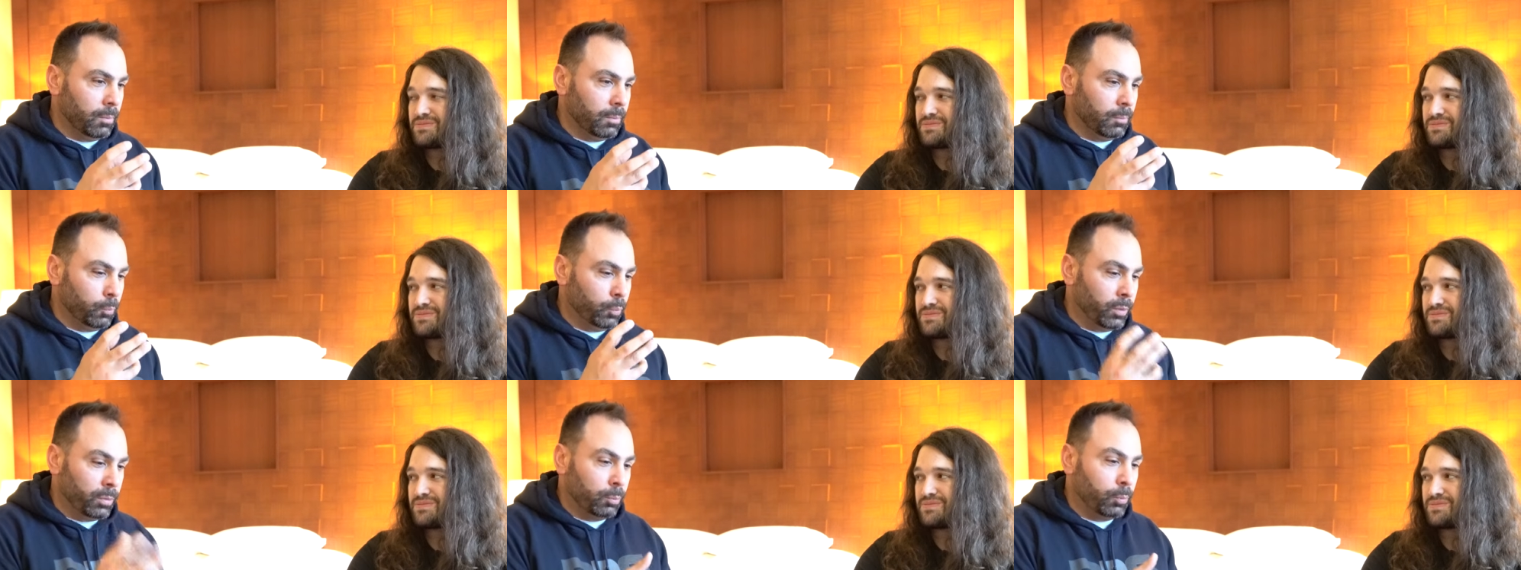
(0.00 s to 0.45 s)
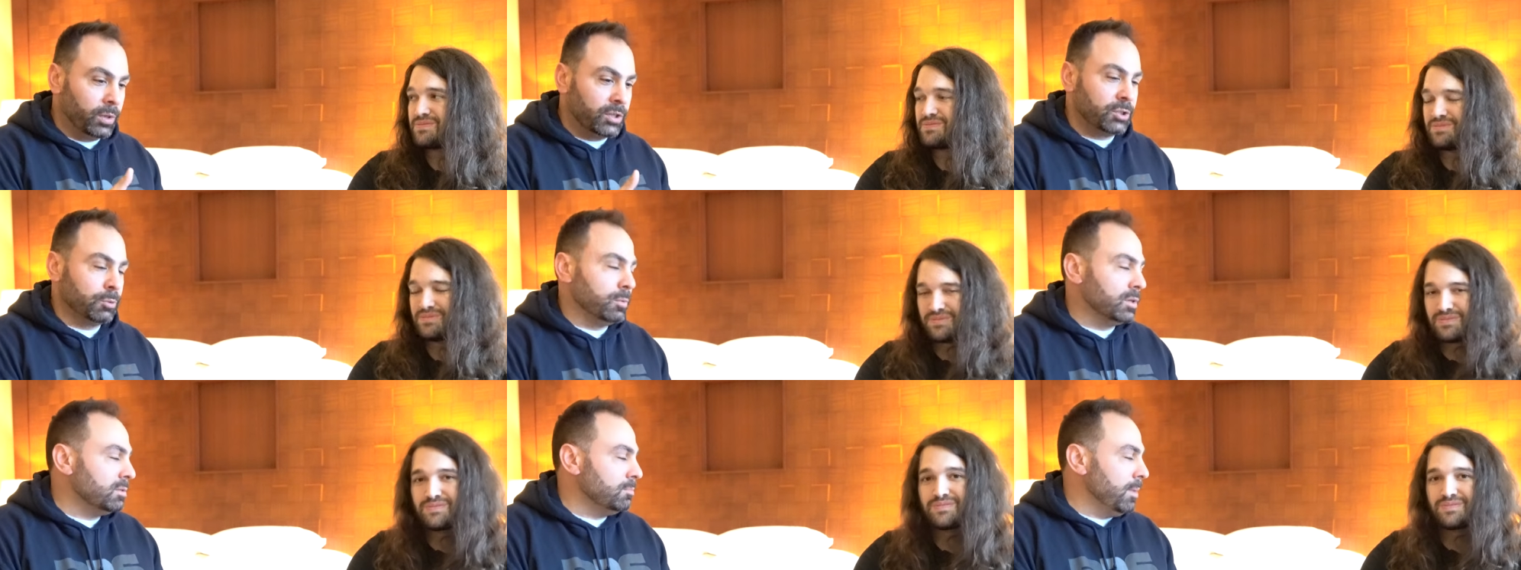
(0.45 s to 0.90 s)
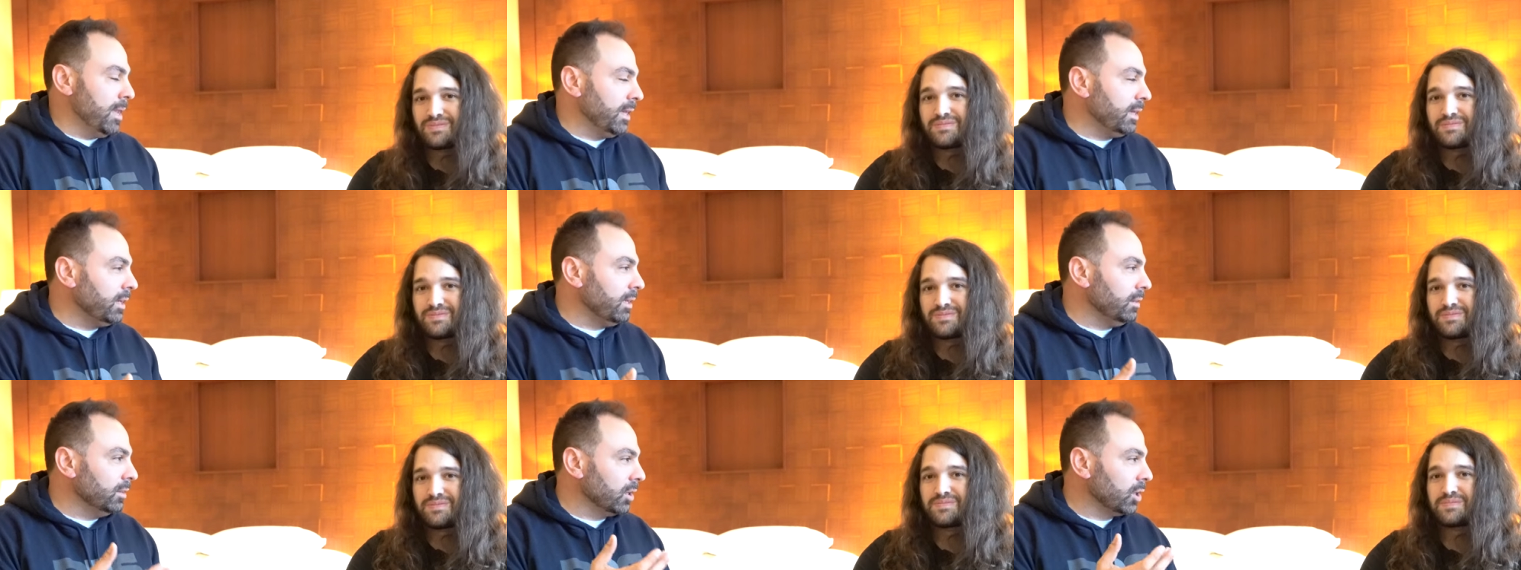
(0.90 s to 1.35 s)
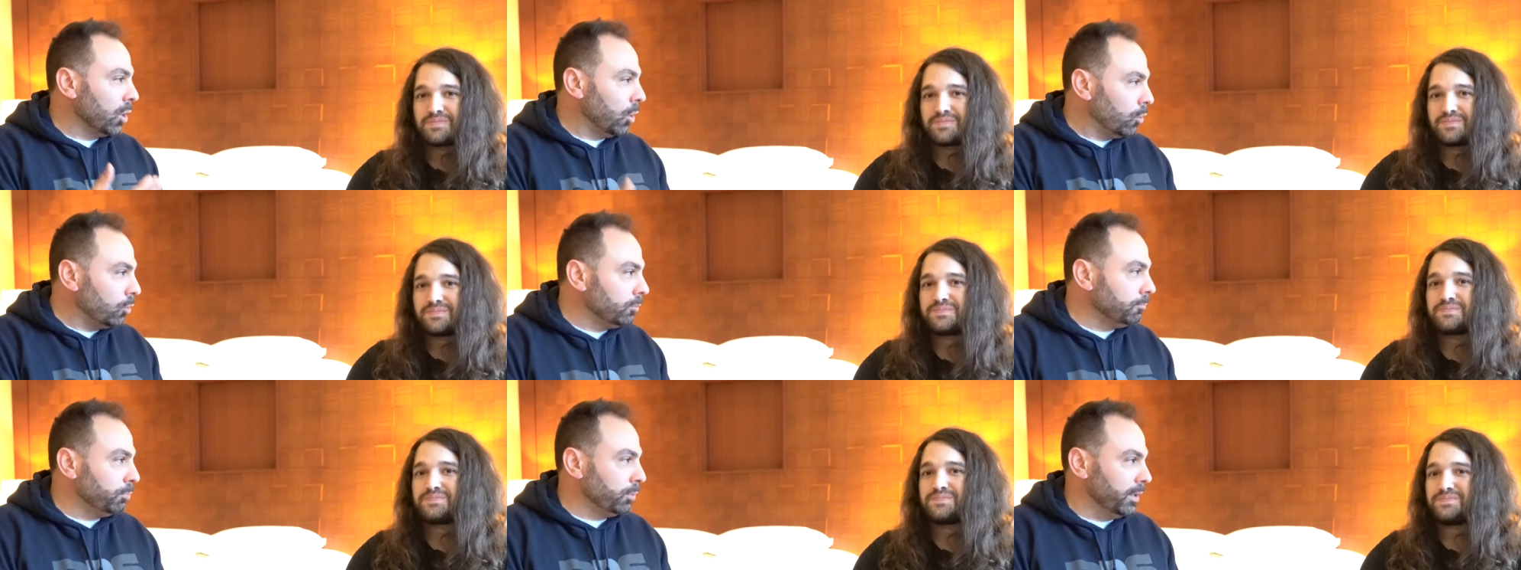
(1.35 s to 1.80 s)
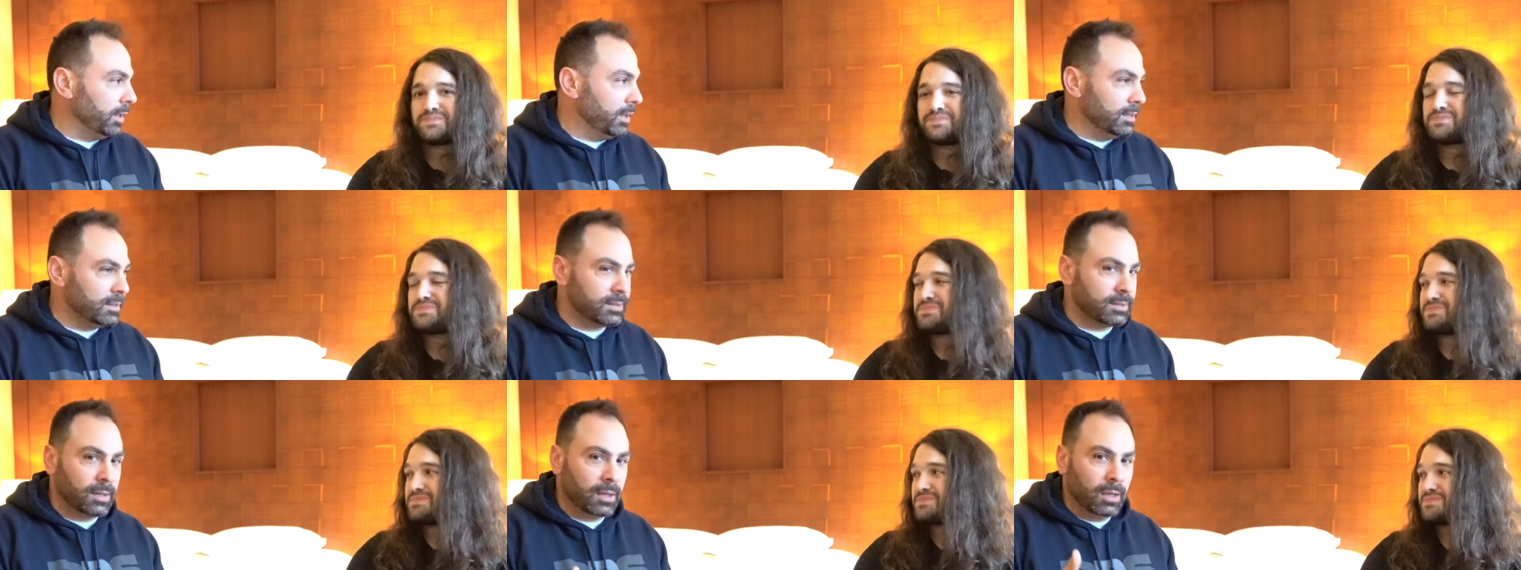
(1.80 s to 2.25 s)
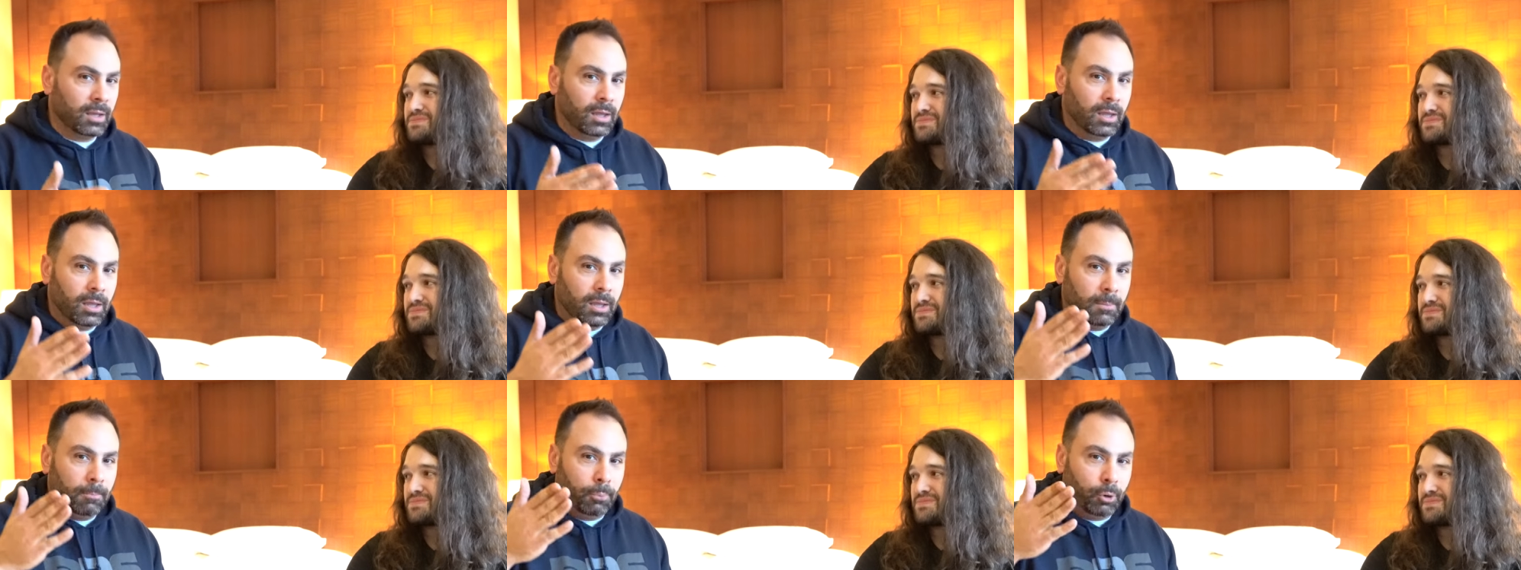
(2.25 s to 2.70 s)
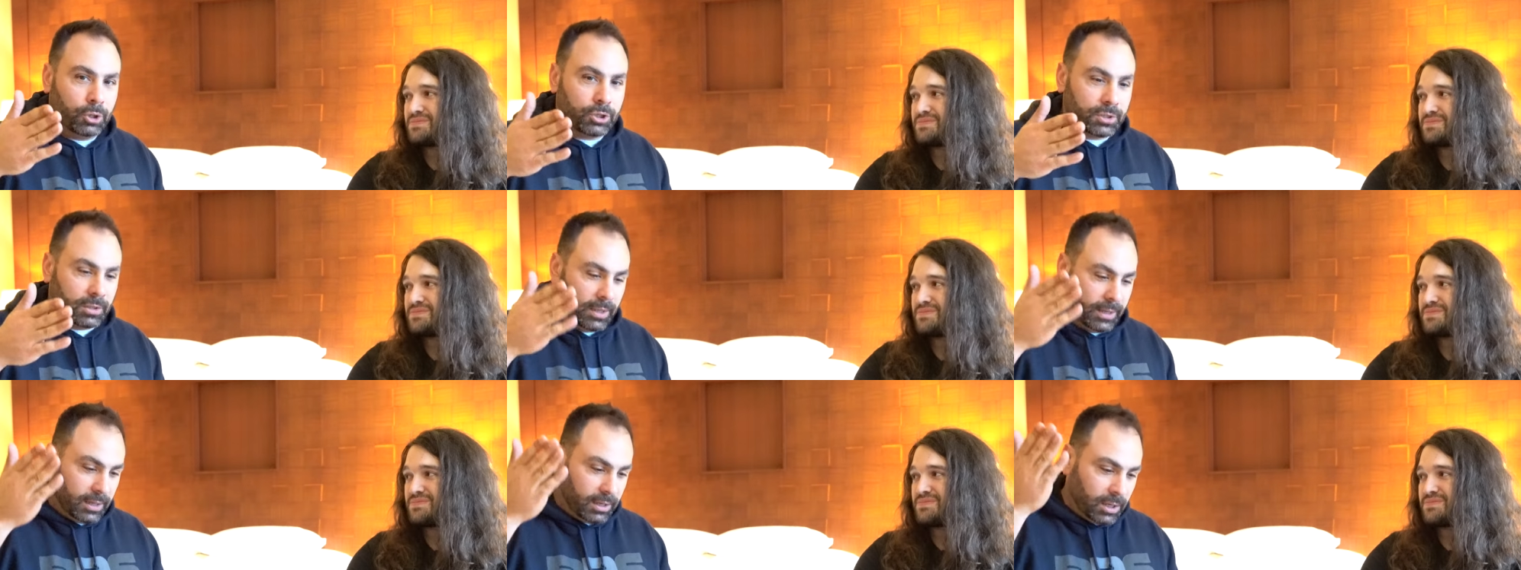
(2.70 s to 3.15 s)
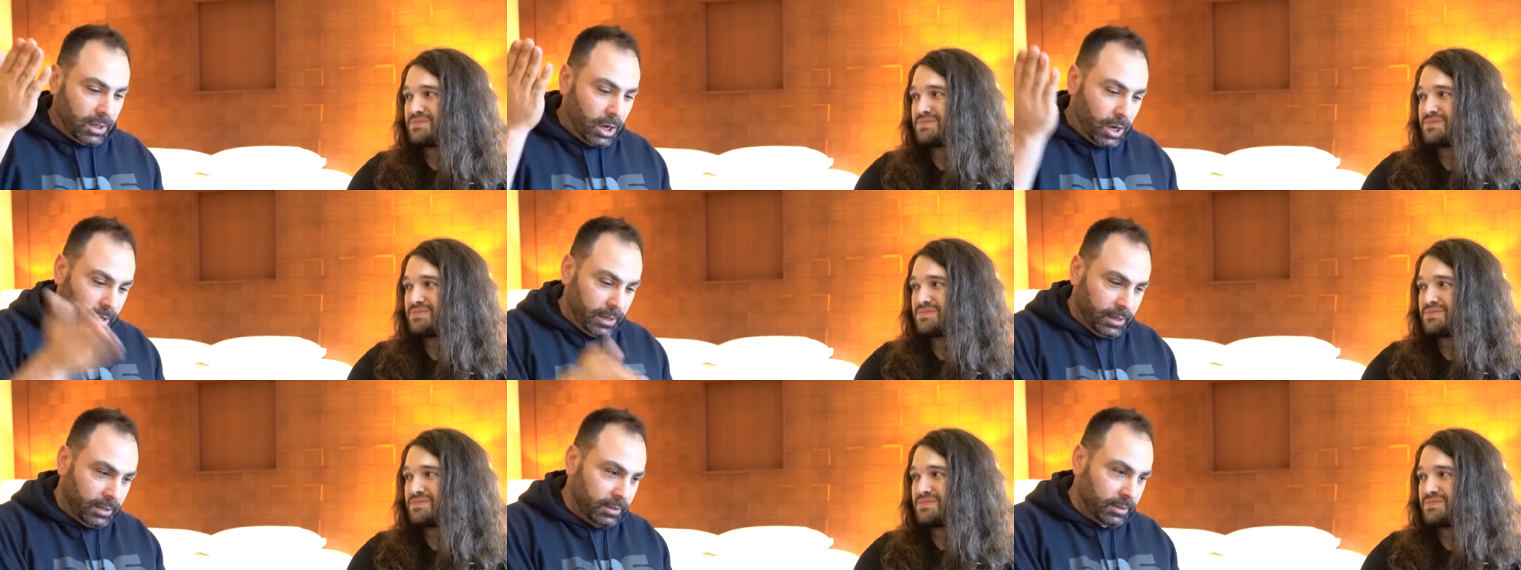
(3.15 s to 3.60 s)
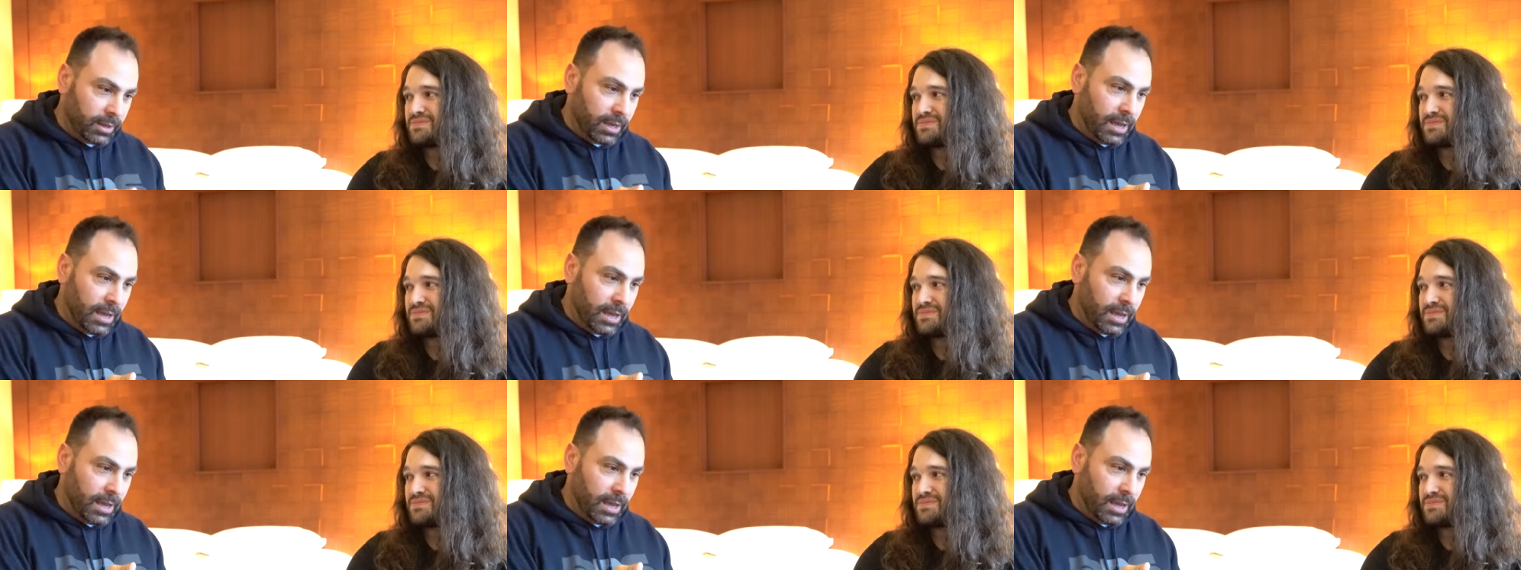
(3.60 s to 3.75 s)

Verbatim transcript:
Speaker 1: with which it was making the cold plates, push like cutting the